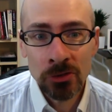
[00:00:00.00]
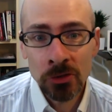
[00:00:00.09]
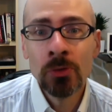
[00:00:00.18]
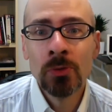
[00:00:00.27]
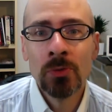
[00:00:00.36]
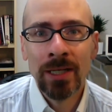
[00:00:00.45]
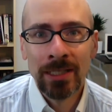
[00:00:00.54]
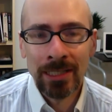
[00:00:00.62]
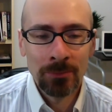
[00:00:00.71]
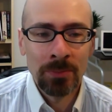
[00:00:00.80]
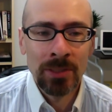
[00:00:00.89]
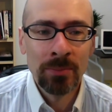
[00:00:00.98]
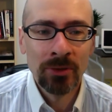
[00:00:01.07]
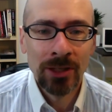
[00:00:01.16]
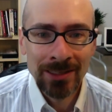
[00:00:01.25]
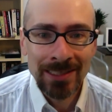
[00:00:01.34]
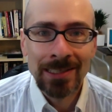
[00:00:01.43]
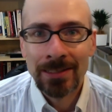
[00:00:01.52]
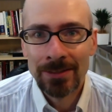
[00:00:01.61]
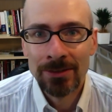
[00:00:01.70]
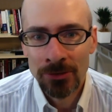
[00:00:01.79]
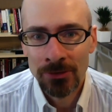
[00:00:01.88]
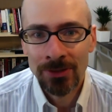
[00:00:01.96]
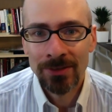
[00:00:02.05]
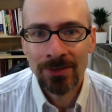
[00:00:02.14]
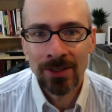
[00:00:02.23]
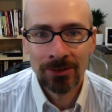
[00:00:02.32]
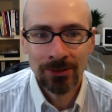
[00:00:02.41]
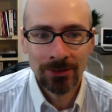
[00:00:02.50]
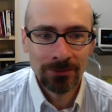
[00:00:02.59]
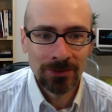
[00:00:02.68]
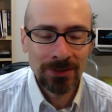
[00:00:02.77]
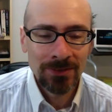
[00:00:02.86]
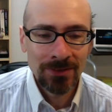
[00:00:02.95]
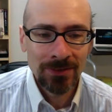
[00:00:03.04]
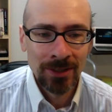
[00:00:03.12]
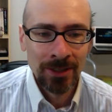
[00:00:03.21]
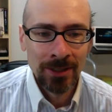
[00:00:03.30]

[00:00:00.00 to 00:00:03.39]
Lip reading: to get people addicted to these technologies,